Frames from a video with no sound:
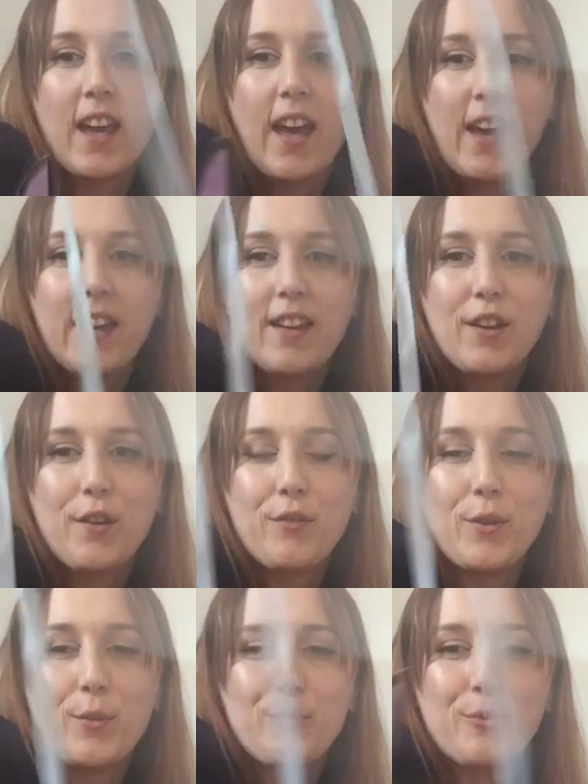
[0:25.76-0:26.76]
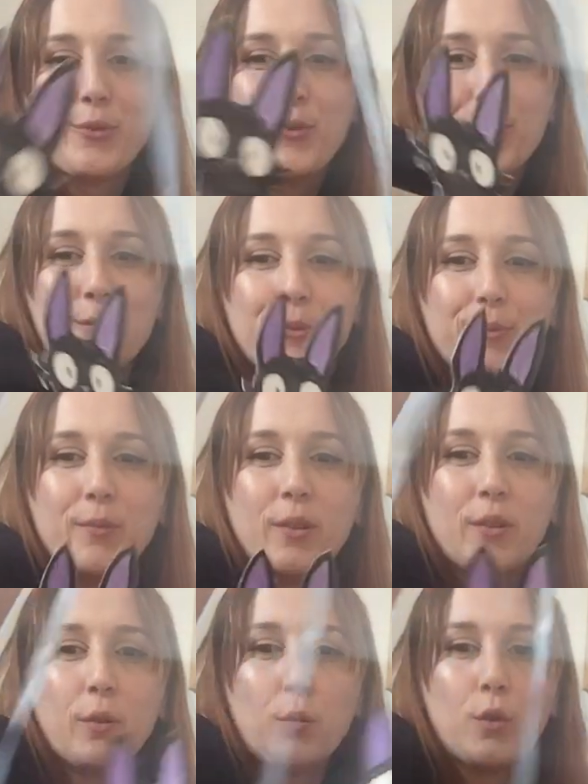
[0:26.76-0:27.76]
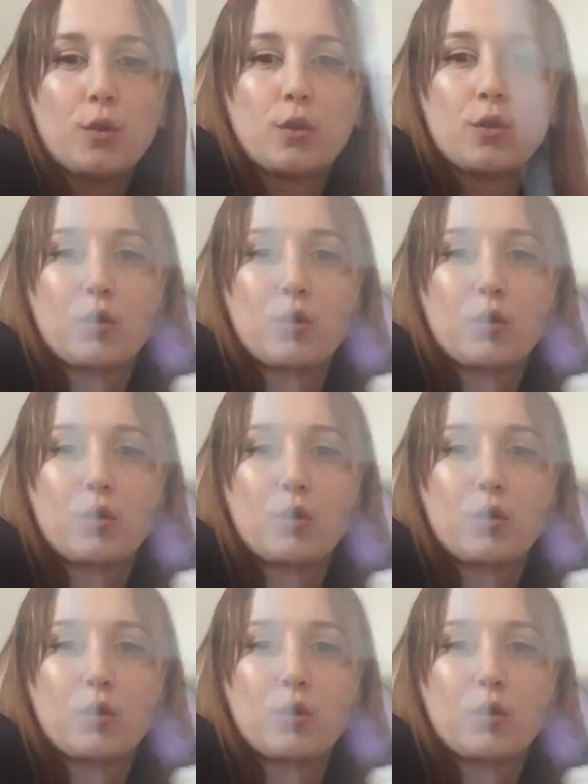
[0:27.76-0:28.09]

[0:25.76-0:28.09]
Hanging off the broom, whoosh.